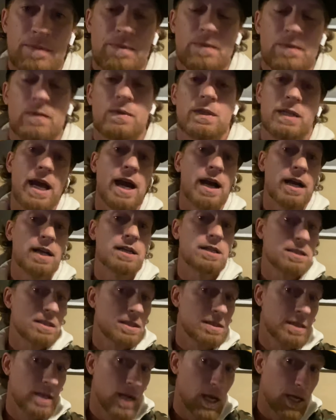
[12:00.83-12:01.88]
Yeah,
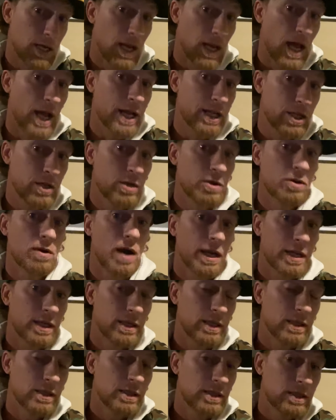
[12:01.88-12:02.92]
because unlike you,
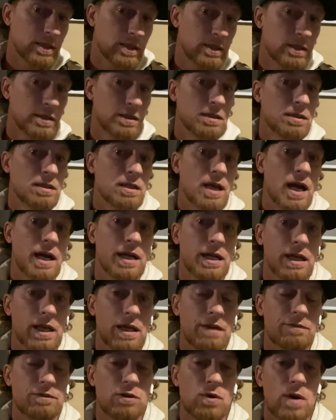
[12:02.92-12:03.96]
I can
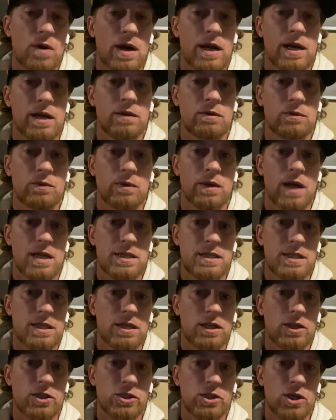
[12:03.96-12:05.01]
give credit when I
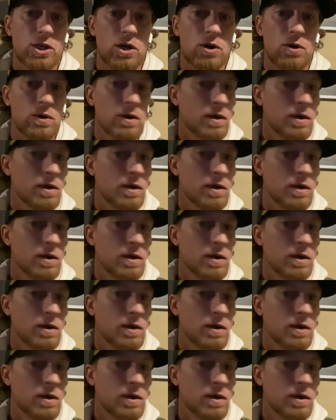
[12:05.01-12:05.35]
steal a joke.